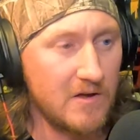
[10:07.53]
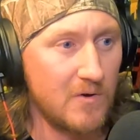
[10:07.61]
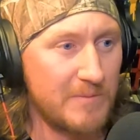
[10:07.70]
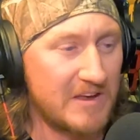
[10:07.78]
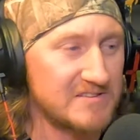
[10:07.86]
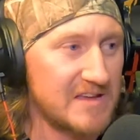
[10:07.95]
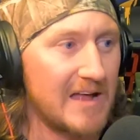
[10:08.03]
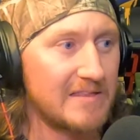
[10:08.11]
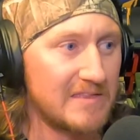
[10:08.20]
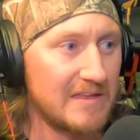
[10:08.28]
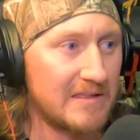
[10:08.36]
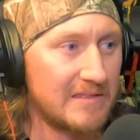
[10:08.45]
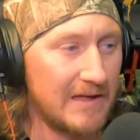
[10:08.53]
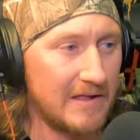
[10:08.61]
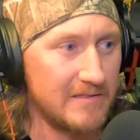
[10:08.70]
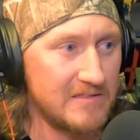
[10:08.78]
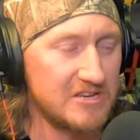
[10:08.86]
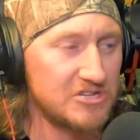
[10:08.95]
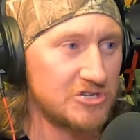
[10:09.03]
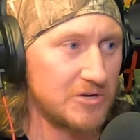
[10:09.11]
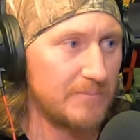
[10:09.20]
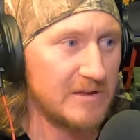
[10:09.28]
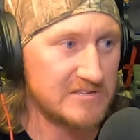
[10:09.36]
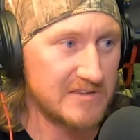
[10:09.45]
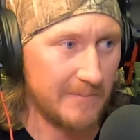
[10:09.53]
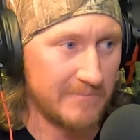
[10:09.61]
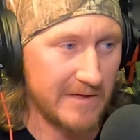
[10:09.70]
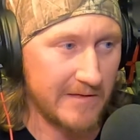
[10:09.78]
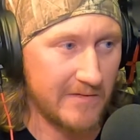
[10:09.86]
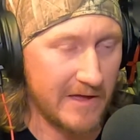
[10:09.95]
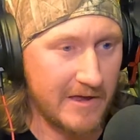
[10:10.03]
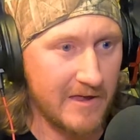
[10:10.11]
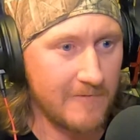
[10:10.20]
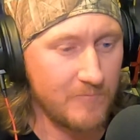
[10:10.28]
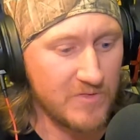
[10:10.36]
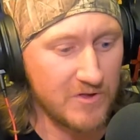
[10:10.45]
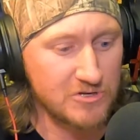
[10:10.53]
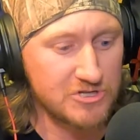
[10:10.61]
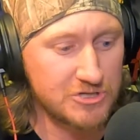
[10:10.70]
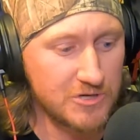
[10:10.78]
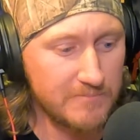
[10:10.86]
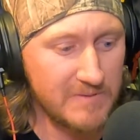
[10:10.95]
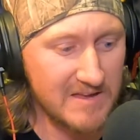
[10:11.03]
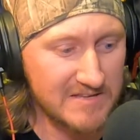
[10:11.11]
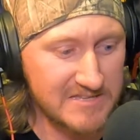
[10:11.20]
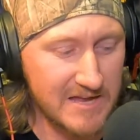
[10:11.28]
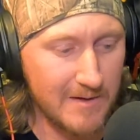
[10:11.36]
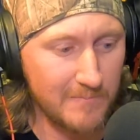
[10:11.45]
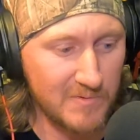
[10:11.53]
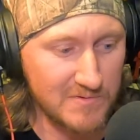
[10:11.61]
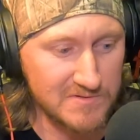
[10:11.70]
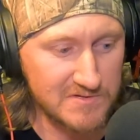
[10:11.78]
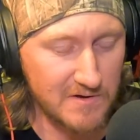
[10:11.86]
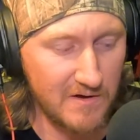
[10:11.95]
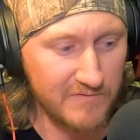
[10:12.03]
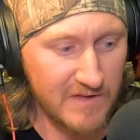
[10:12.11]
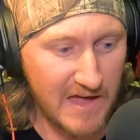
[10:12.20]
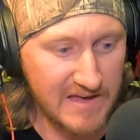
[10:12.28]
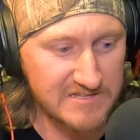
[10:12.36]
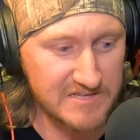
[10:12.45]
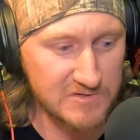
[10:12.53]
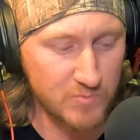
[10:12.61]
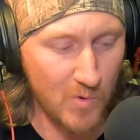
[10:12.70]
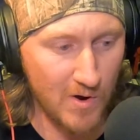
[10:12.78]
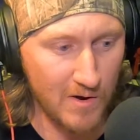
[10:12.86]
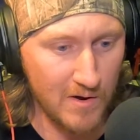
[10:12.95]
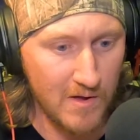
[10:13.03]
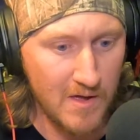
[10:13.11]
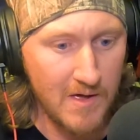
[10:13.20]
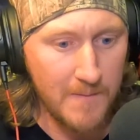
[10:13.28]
because I think that this should be something like there should be examples of cases where